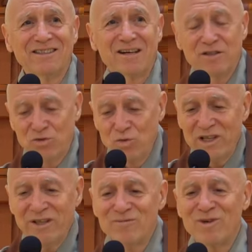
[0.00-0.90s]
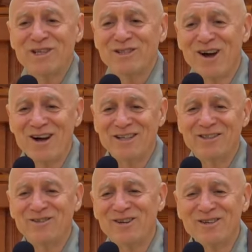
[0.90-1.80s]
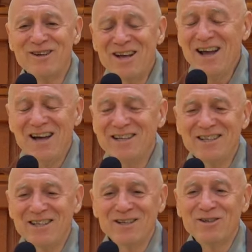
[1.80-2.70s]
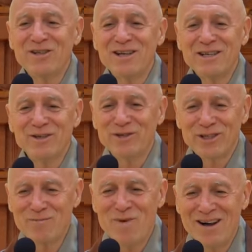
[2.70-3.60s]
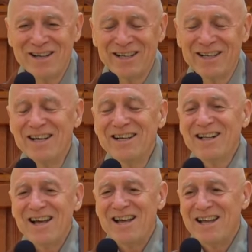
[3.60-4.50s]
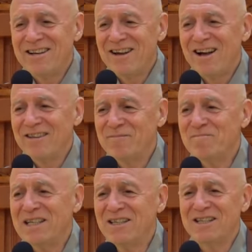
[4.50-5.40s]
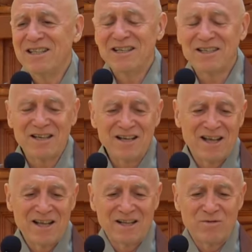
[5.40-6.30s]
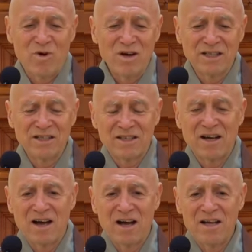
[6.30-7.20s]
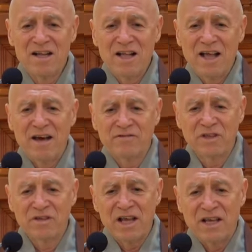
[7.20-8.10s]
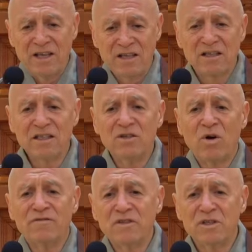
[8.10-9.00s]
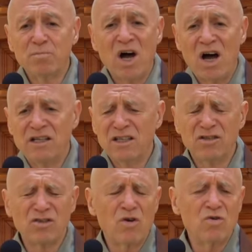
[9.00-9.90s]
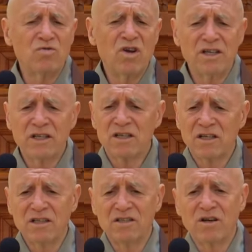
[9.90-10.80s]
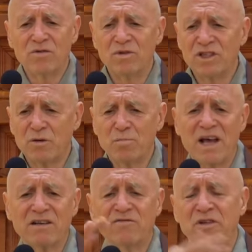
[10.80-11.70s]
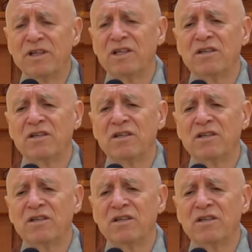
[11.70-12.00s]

I was with him when he died, you know? And he looked like he was smiling. And I mentioned this at Hwagisa after they cleaned off his body so nicely, so respectfully.